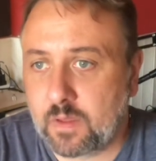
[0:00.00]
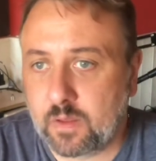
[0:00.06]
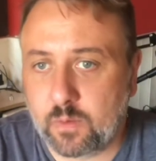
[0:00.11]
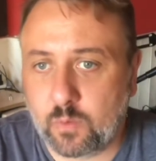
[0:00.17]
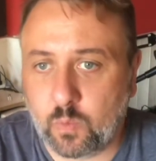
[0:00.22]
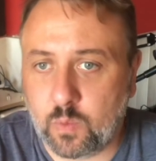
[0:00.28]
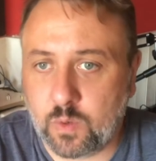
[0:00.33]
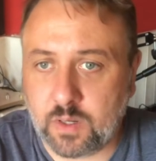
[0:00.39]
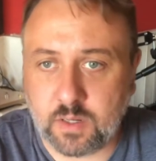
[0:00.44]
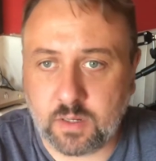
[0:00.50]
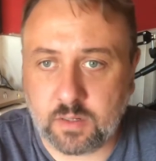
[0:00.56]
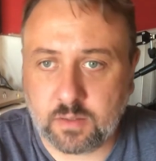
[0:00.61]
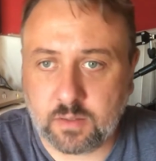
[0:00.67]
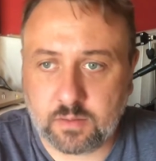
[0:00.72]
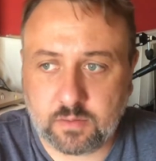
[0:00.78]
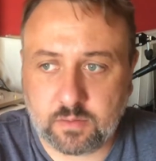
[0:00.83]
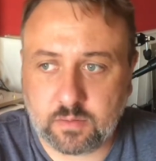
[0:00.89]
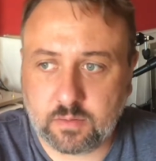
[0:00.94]
were
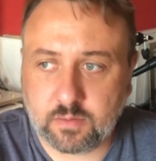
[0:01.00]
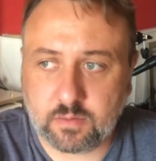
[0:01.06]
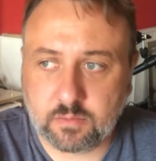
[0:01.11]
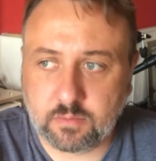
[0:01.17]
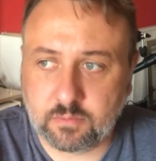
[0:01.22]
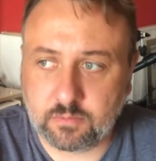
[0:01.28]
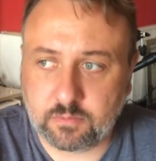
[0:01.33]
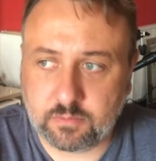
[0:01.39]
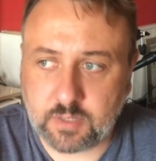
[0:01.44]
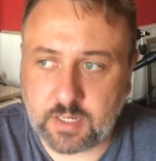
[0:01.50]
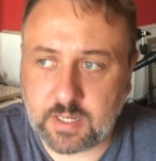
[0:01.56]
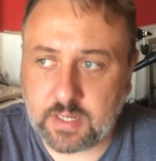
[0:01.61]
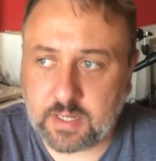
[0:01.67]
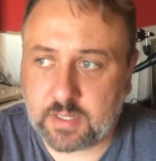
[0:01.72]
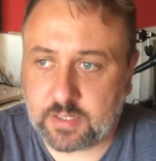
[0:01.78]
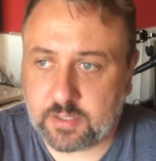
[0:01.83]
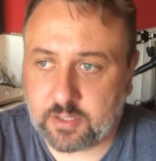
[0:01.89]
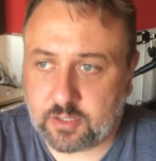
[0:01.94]

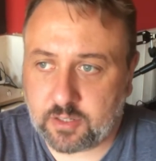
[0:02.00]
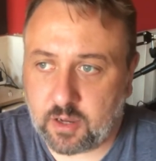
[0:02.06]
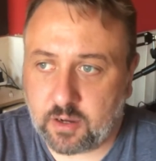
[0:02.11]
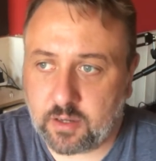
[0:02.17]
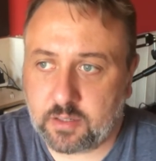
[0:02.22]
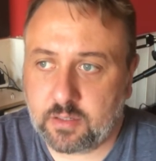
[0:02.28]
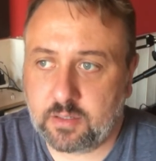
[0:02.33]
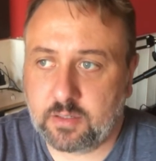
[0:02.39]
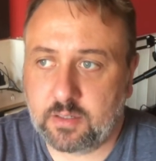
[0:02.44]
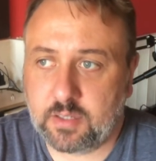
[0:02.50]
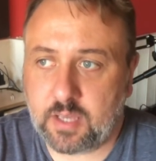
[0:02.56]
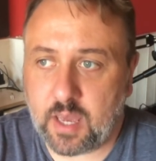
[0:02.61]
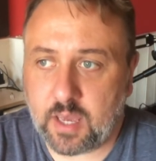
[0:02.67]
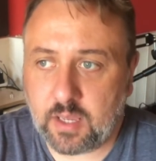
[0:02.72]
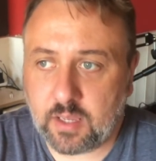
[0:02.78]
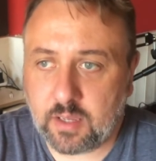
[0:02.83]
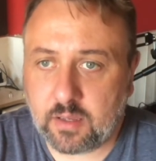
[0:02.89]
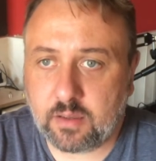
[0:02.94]
really starting to
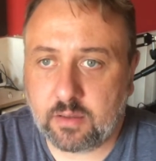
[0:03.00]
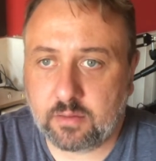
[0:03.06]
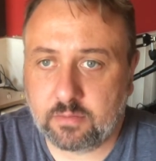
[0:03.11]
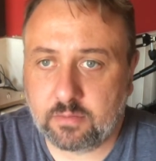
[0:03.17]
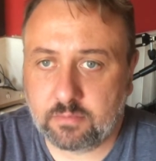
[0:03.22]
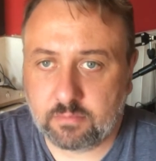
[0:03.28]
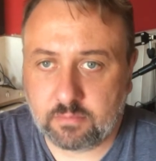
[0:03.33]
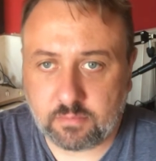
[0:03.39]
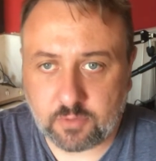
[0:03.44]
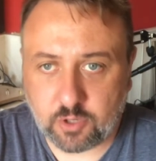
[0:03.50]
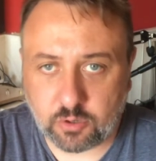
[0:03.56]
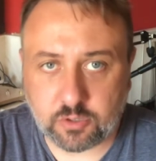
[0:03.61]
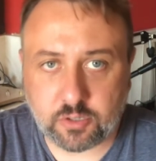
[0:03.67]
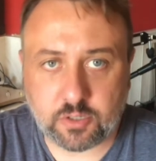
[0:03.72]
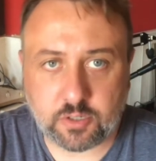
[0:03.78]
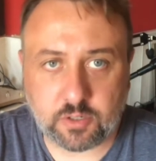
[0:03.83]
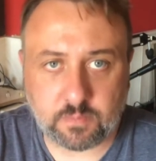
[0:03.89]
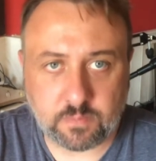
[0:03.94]
take
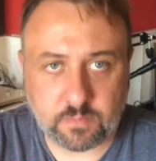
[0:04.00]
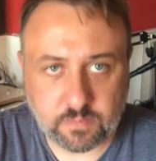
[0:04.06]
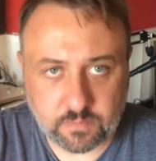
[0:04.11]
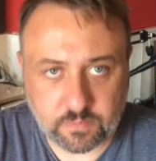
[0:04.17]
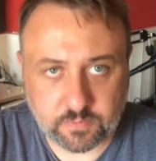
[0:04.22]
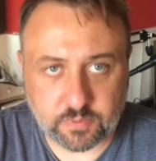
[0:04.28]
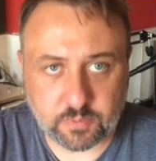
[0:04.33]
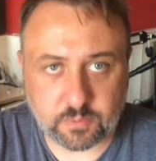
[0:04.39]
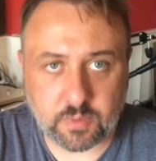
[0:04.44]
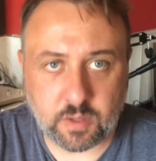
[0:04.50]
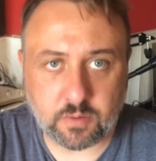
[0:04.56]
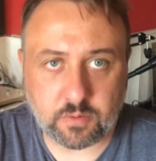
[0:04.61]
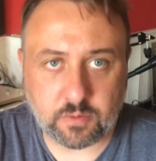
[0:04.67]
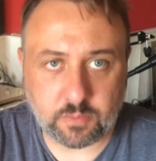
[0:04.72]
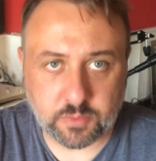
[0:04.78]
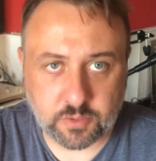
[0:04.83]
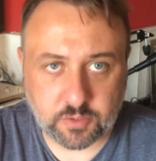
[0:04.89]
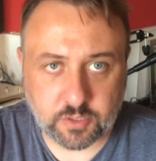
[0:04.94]
custom from local
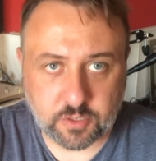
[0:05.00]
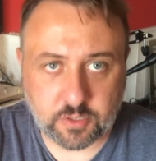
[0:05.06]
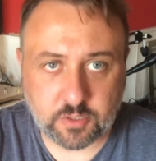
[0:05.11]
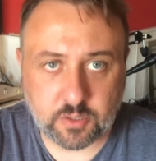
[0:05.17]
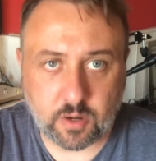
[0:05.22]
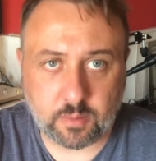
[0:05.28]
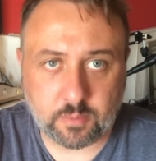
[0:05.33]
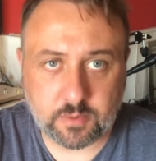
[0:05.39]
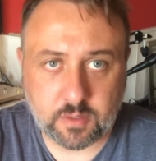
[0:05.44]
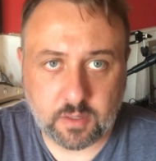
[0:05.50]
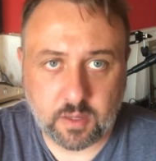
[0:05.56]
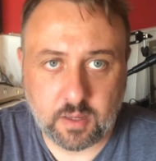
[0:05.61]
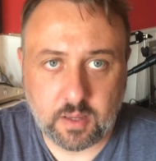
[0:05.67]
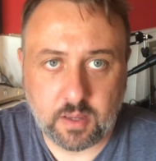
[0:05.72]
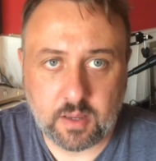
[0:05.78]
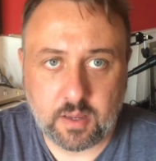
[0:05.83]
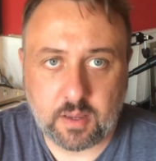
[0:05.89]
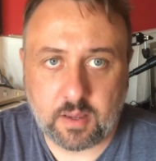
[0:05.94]
music shops.
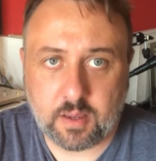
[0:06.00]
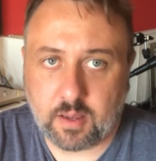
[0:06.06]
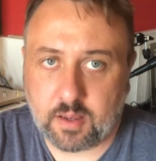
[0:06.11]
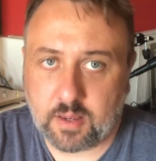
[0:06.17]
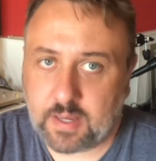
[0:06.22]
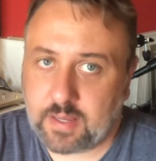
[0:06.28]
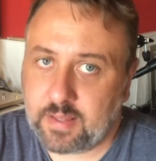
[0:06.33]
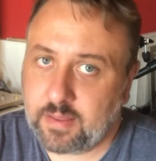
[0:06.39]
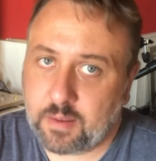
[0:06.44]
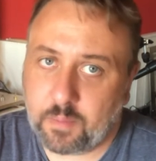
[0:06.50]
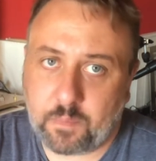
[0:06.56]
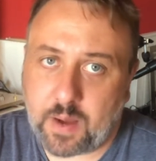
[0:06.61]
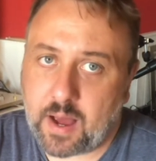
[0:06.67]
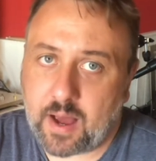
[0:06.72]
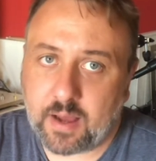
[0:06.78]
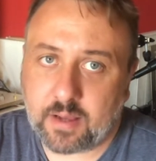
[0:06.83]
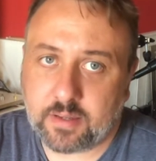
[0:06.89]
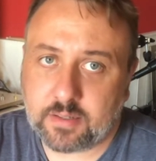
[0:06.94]
In the
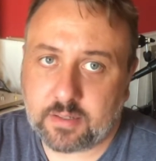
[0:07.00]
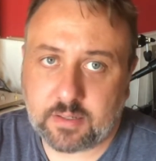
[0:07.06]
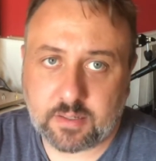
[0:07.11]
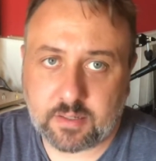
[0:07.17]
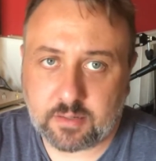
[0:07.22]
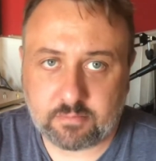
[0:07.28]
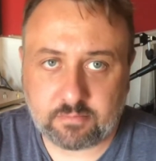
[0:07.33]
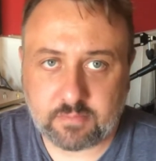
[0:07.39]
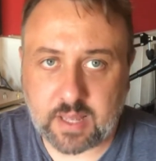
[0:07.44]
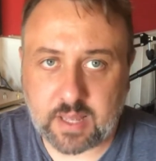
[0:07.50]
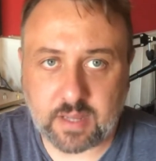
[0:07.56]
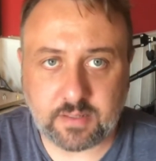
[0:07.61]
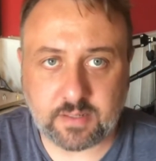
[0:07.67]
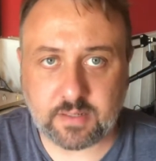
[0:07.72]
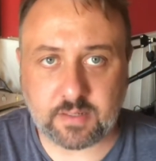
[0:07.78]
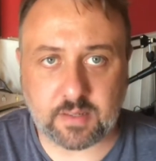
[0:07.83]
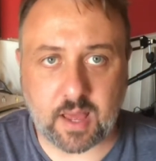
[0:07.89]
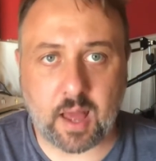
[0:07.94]
past, that
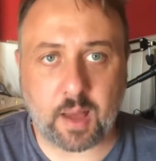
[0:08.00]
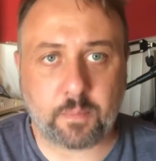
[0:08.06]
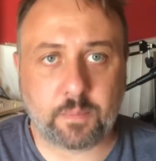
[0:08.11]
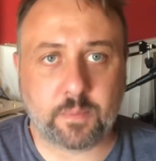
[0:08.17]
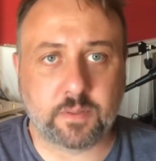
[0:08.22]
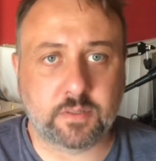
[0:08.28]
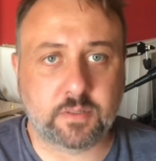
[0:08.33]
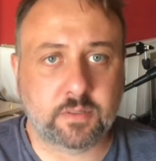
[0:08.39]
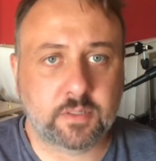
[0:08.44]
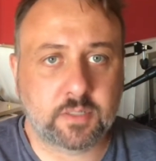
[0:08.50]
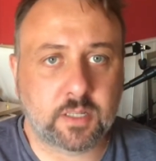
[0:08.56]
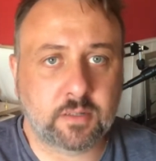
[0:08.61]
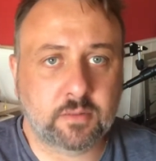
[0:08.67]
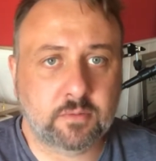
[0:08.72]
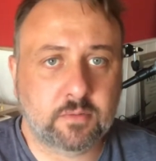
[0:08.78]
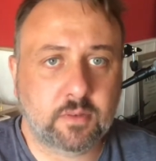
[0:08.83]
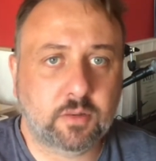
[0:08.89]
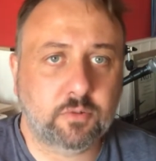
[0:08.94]
didn't happen.
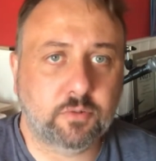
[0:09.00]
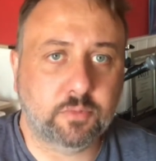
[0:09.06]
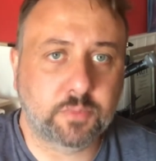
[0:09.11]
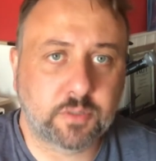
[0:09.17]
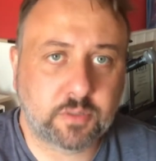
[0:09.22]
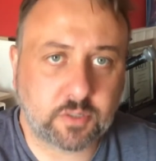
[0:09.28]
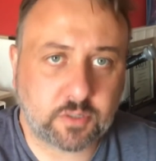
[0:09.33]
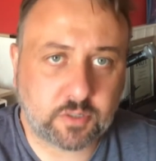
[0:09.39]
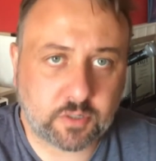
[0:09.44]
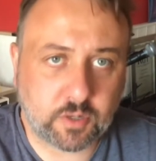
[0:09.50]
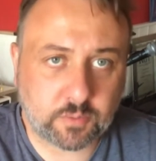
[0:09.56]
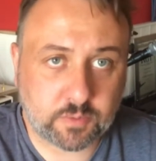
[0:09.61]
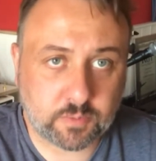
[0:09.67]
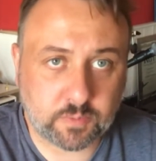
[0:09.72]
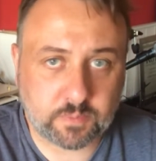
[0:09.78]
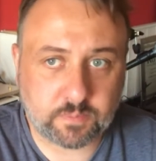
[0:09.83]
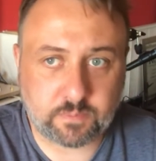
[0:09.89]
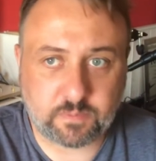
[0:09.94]
Local music shops
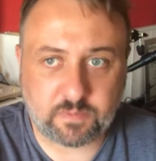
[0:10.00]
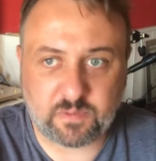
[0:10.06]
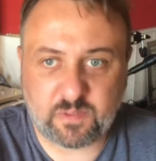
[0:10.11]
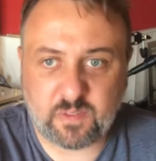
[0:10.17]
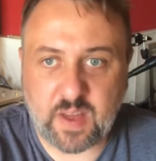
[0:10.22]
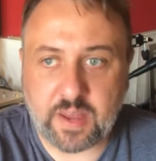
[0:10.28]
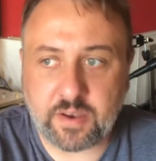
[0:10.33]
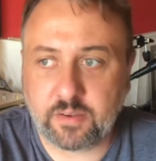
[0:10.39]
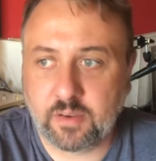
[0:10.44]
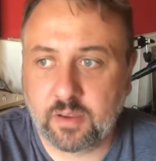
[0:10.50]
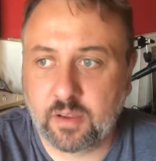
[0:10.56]
were fed